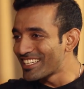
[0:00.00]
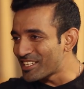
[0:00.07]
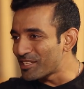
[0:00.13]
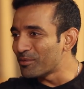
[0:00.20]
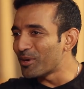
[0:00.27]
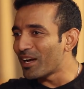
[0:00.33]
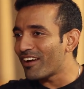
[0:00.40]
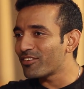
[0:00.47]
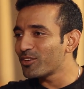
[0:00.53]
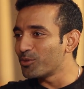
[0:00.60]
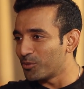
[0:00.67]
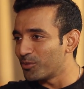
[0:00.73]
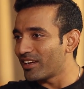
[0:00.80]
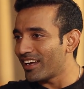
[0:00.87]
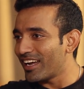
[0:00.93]
Simo, have
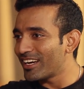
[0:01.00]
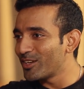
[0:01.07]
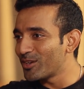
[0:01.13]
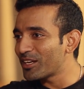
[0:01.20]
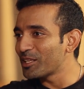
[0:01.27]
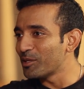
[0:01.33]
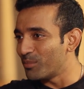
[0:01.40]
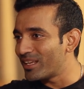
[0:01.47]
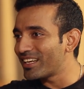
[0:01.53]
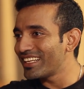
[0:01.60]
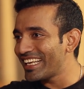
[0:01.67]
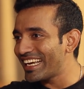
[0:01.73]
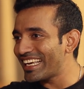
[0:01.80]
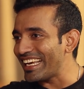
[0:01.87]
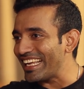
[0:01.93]
you had a look in the
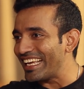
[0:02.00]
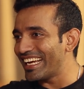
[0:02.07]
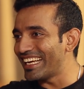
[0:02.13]
mirror lately?